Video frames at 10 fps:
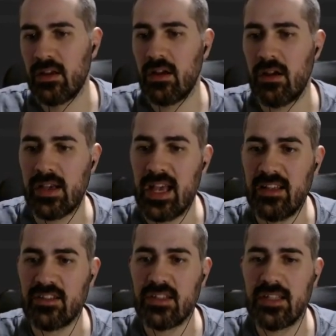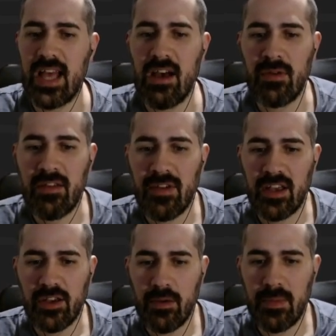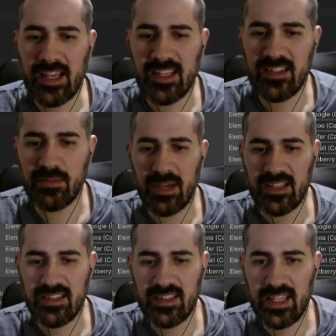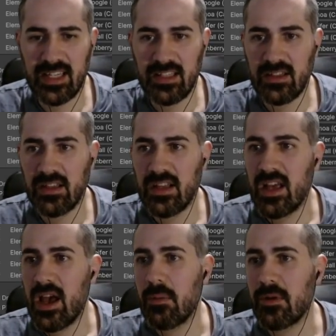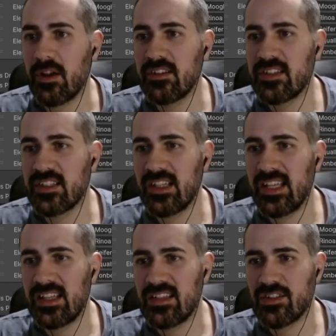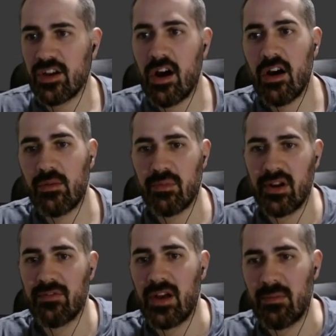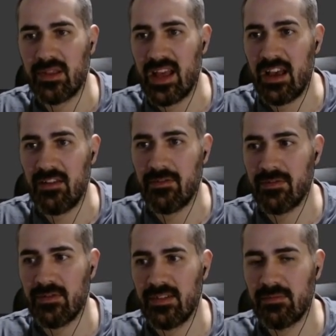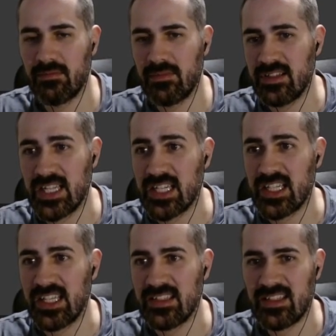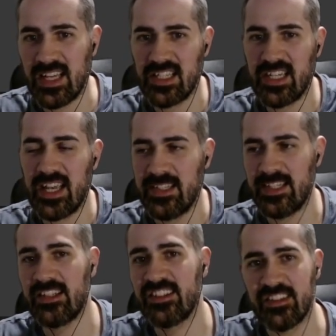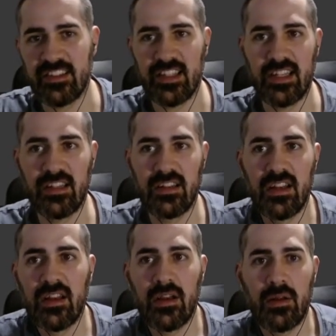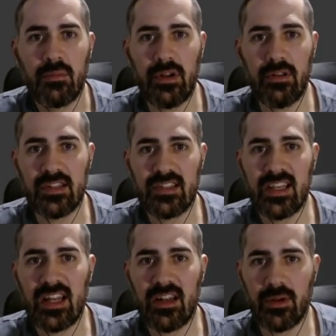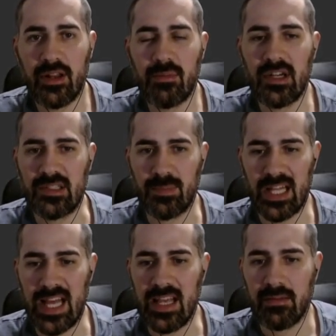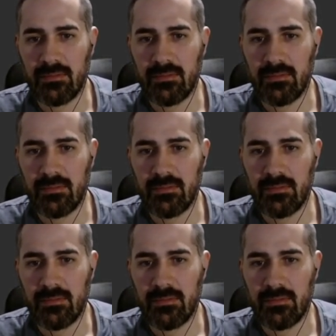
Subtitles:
Okay, so now if I go back into scene, I'm going to delete this card prefab that I've essentially instantiated into the scene previously, and I'm going to press play.